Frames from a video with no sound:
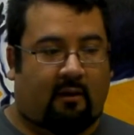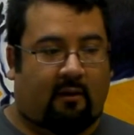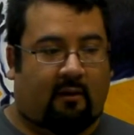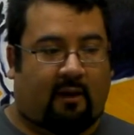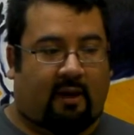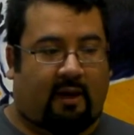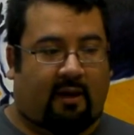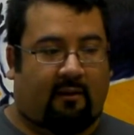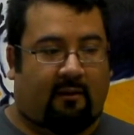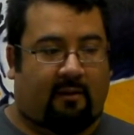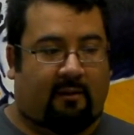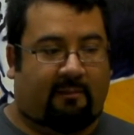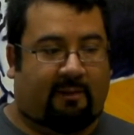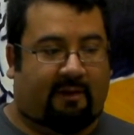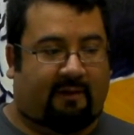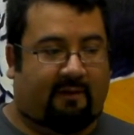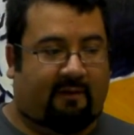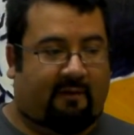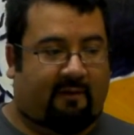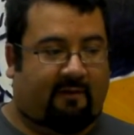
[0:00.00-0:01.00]
Wow, one
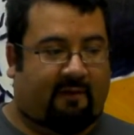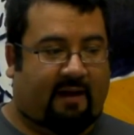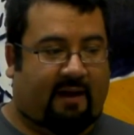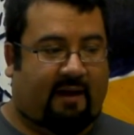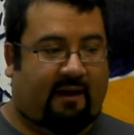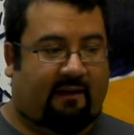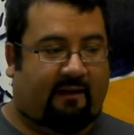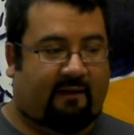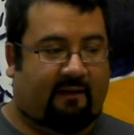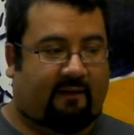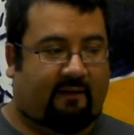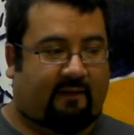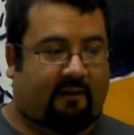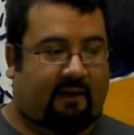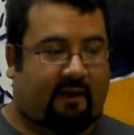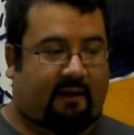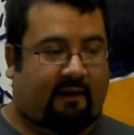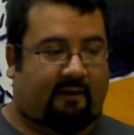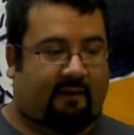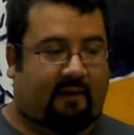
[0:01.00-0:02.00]
piece of advice.
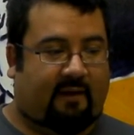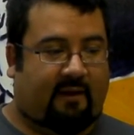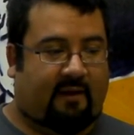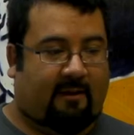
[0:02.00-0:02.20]
It's